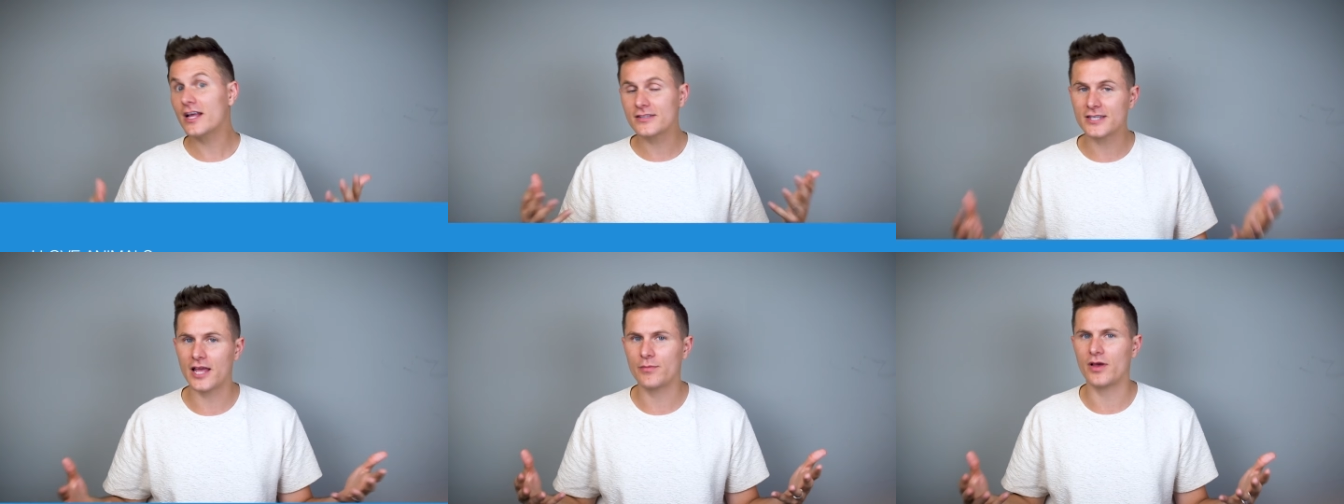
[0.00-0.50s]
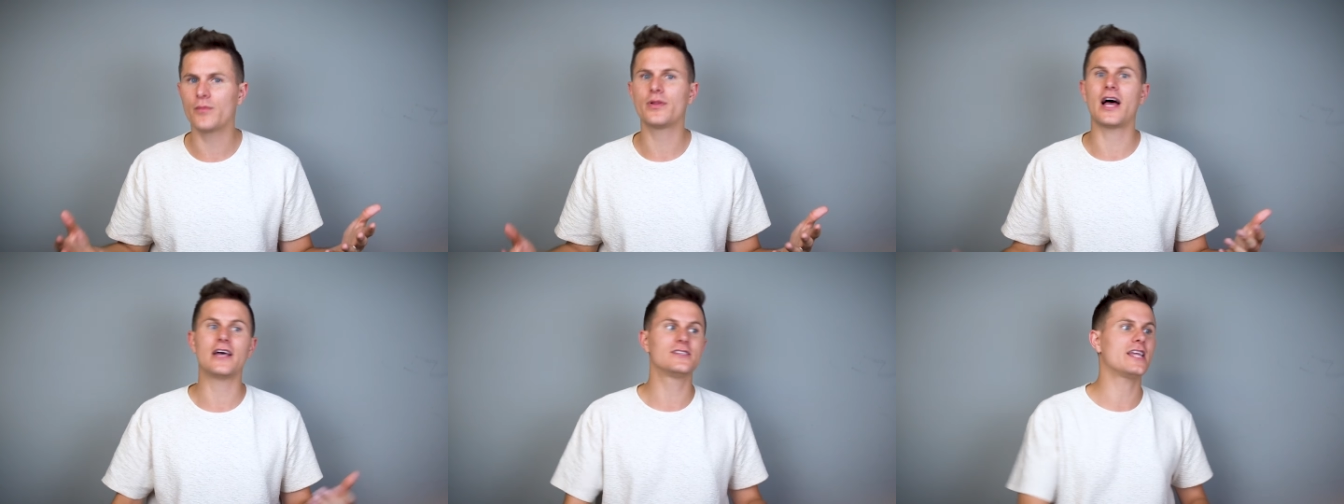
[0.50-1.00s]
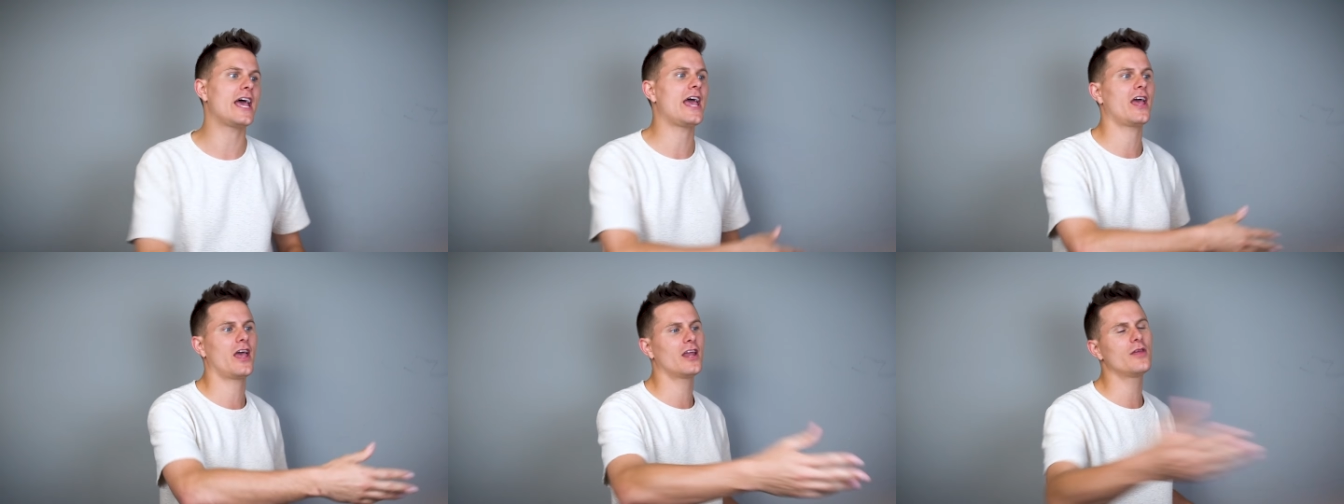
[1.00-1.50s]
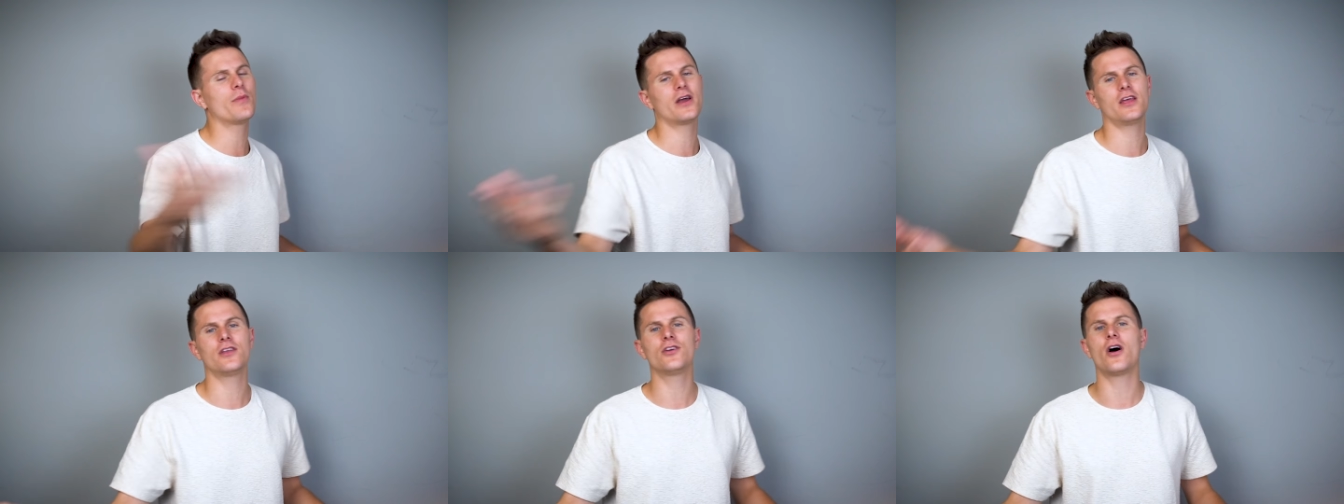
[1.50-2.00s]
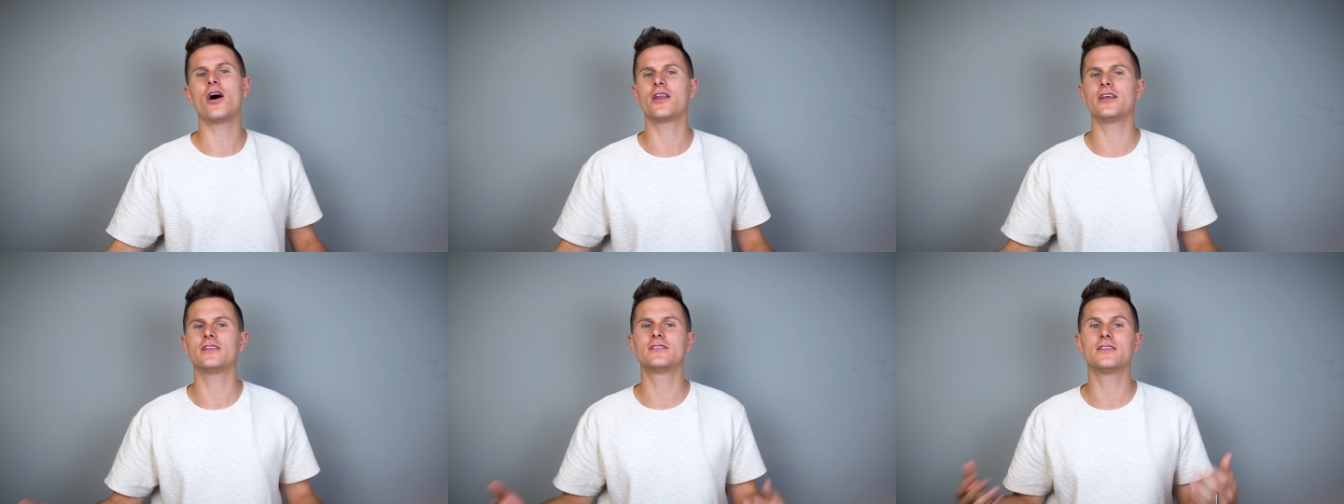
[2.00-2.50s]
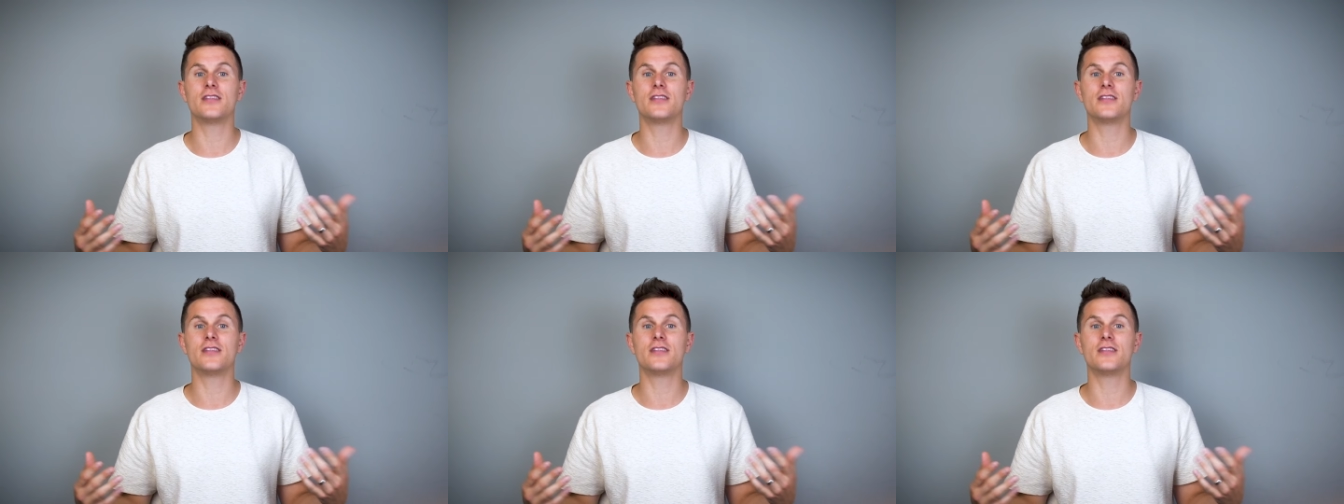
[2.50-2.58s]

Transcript: that statement applies to anybody in your audience,